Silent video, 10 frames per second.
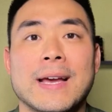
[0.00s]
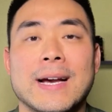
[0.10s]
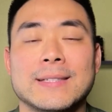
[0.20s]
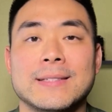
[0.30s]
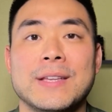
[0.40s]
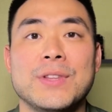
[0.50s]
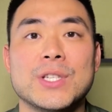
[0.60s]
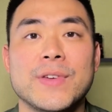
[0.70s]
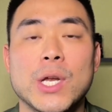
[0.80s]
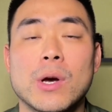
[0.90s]
guys, in this
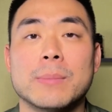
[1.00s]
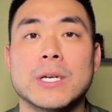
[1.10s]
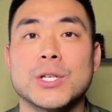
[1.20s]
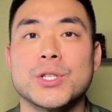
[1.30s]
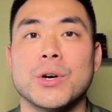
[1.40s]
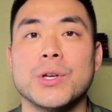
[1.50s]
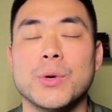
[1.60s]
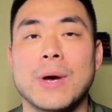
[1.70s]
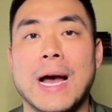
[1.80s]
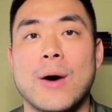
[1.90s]
video I'm going to show
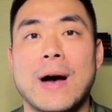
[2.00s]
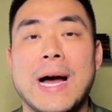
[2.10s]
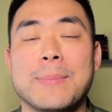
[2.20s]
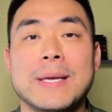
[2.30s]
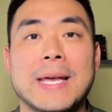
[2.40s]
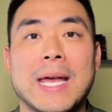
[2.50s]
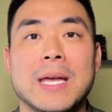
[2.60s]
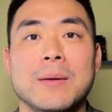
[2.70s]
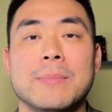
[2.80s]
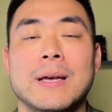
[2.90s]
you how I
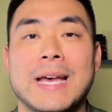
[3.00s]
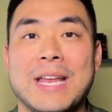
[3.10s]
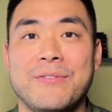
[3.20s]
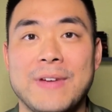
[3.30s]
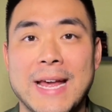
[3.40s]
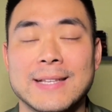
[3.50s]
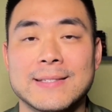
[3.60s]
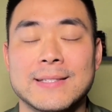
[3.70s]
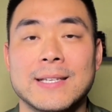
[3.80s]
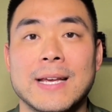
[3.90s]
became
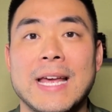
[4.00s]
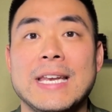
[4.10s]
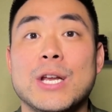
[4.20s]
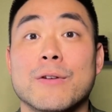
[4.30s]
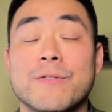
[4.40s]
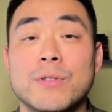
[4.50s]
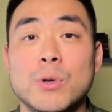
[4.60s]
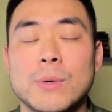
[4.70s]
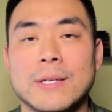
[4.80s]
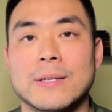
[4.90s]
advanced and near
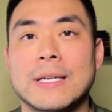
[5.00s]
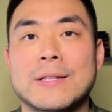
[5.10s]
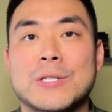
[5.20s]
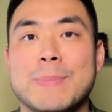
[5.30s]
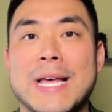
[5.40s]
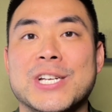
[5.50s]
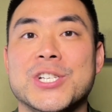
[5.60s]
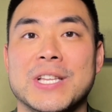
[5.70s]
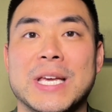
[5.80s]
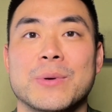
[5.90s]
fluent in the
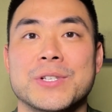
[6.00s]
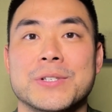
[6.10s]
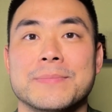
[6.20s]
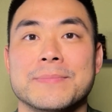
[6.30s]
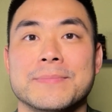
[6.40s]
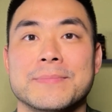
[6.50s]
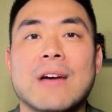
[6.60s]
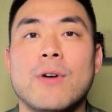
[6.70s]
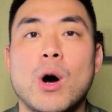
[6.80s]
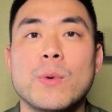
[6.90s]
Spanish language.
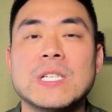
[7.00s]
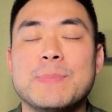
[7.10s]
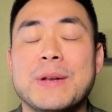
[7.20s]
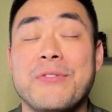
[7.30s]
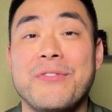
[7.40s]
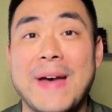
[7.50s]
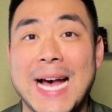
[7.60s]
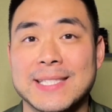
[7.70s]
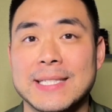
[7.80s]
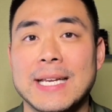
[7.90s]
I've always been
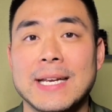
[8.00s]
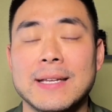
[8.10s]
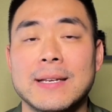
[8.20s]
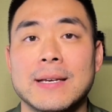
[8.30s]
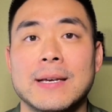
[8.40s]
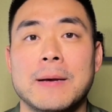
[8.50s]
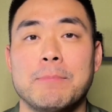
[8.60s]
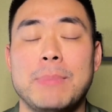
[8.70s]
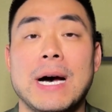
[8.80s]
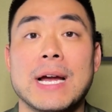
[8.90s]
fascinated
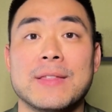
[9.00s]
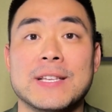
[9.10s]
by the